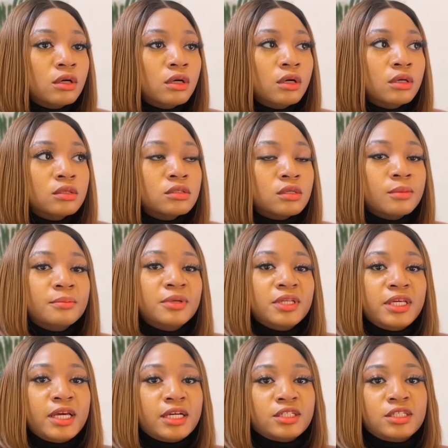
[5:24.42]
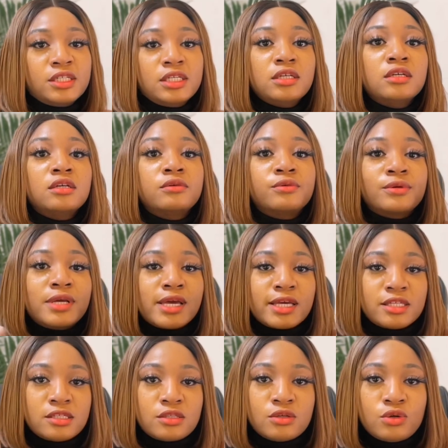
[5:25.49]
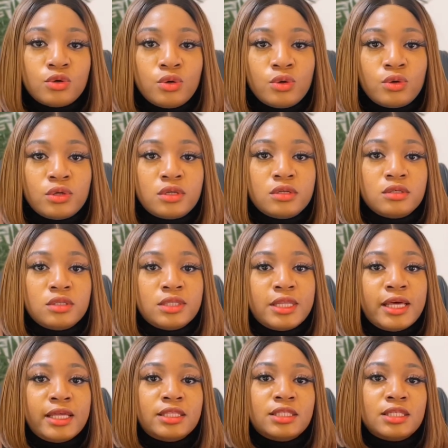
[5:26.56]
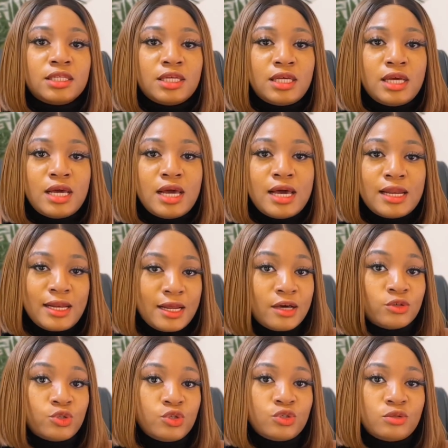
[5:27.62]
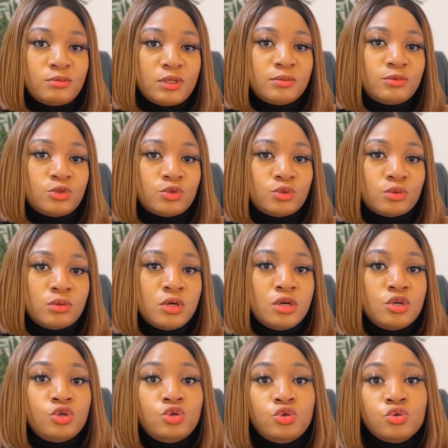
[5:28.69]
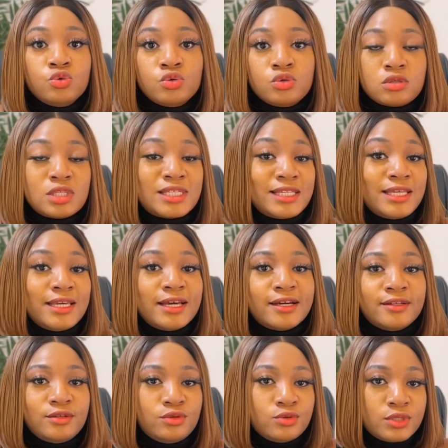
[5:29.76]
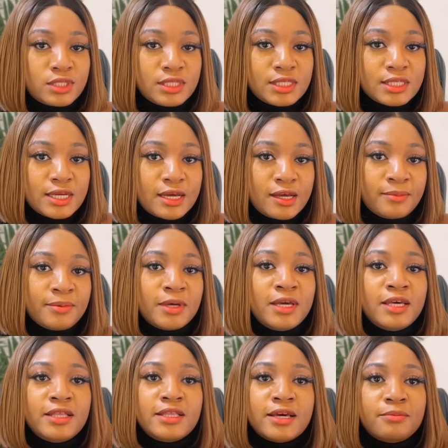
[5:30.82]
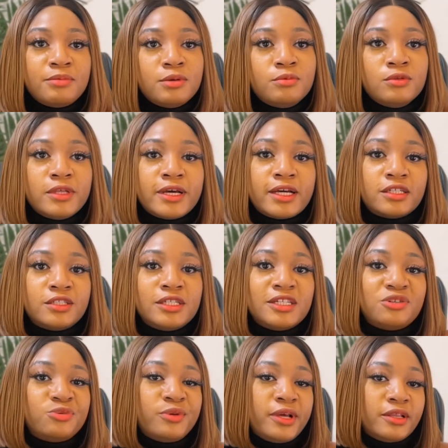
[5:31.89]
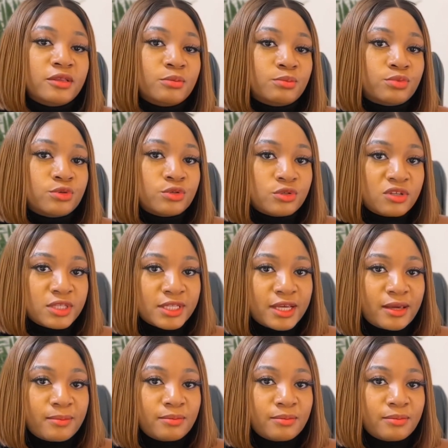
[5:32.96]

somebody actually creates the code that allows you to be able to see and use this app. There are people that actually create the prototype,